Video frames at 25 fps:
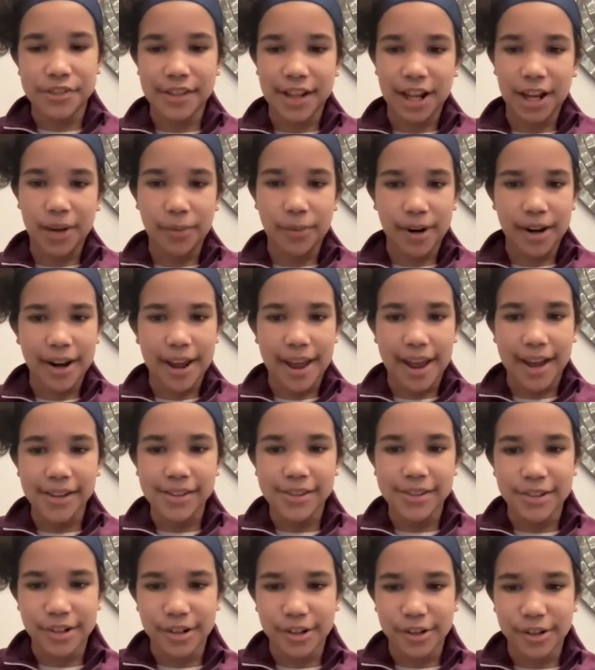that I wanted
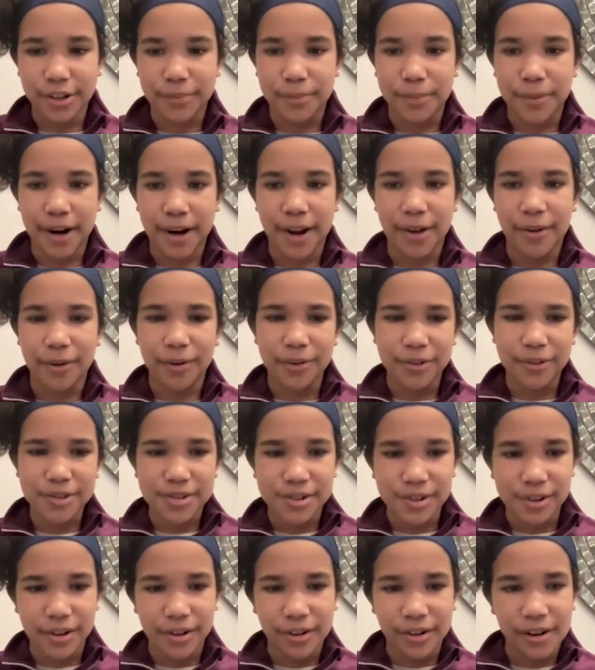answered, but I
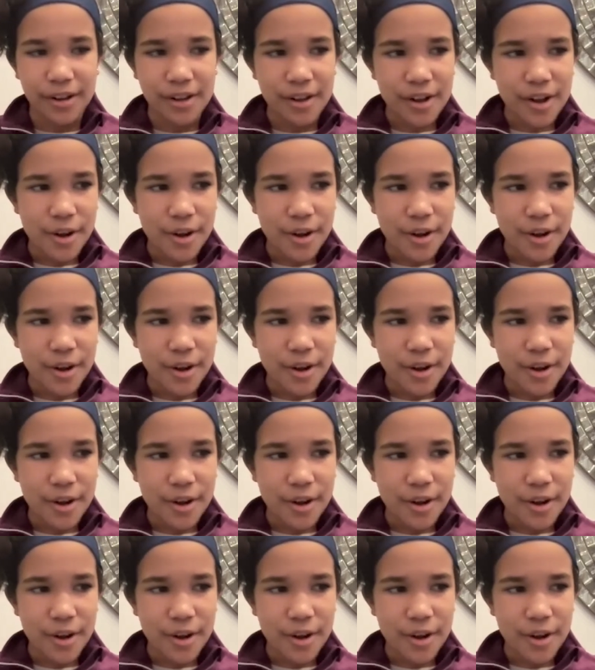also